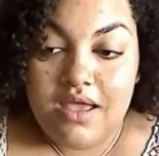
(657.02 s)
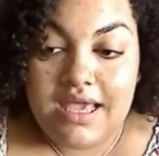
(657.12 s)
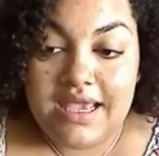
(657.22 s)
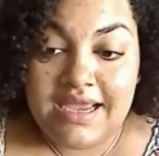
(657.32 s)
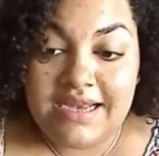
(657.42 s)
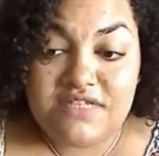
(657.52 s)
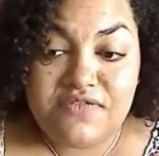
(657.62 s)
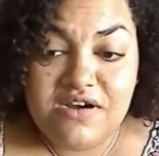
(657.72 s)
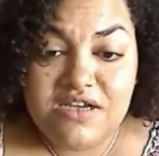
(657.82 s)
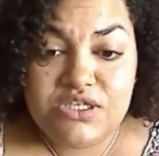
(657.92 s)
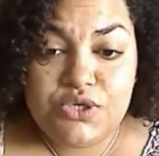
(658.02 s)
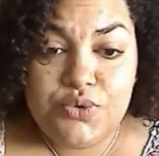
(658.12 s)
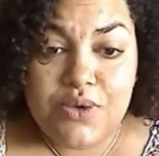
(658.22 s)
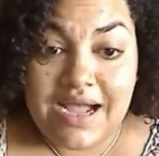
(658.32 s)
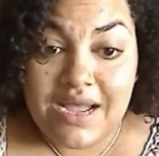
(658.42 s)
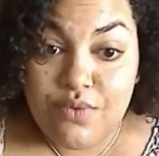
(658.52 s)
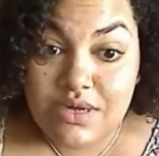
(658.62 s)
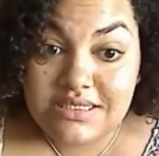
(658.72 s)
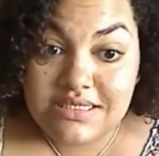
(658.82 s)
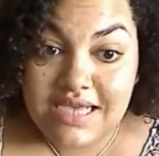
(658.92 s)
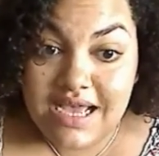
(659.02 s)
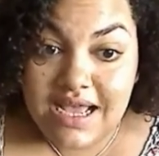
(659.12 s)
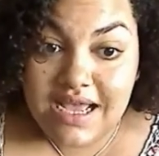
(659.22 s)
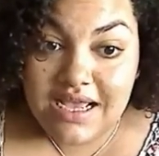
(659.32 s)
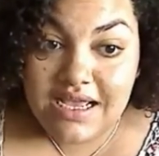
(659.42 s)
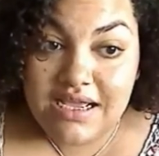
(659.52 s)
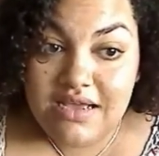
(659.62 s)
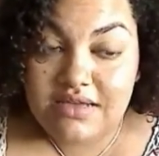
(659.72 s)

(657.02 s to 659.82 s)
And as far as who I want to tag,